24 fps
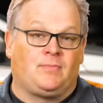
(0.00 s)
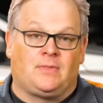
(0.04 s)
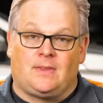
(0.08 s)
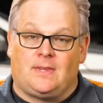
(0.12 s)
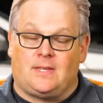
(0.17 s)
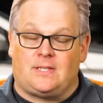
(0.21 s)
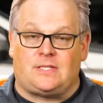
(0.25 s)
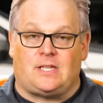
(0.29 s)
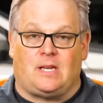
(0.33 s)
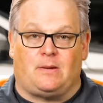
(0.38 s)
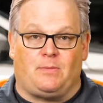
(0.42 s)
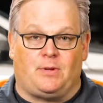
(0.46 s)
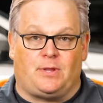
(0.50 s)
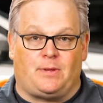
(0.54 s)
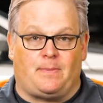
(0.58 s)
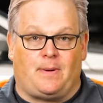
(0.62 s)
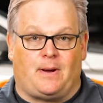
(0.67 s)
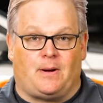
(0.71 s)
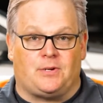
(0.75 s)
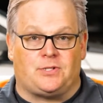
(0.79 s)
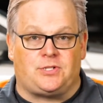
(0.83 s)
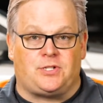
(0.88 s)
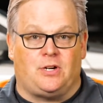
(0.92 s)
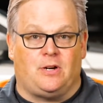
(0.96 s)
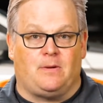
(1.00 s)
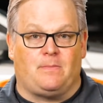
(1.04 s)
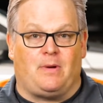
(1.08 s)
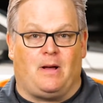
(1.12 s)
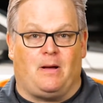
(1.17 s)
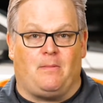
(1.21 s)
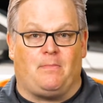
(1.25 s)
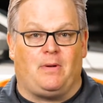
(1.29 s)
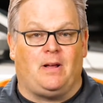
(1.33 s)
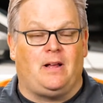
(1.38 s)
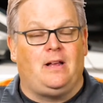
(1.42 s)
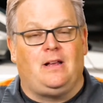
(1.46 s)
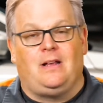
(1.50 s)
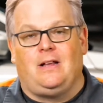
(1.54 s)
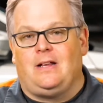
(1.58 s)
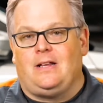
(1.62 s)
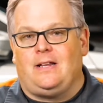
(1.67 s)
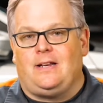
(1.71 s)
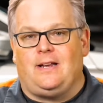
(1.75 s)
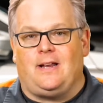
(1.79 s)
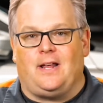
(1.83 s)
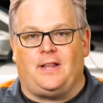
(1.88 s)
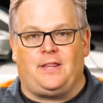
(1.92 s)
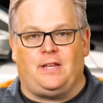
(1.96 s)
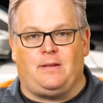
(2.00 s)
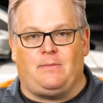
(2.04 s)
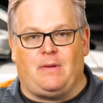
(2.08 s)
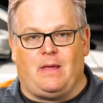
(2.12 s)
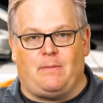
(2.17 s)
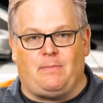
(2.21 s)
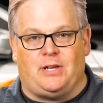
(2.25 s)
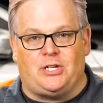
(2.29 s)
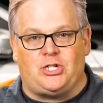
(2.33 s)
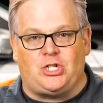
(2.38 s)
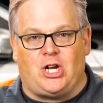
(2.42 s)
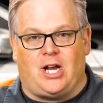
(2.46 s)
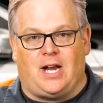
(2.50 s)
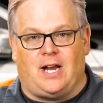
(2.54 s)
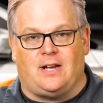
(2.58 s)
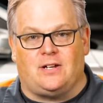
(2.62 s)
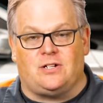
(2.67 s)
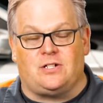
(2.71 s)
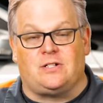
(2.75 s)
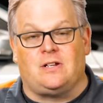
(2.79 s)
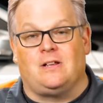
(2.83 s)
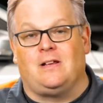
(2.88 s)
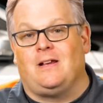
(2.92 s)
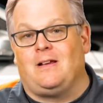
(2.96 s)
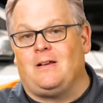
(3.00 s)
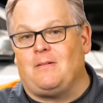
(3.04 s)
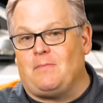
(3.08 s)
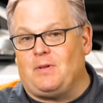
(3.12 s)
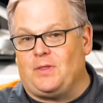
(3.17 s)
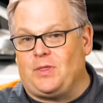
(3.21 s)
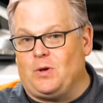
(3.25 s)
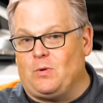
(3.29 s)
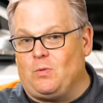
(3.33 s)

The same with the power steering pump. Nothing may be changed, but the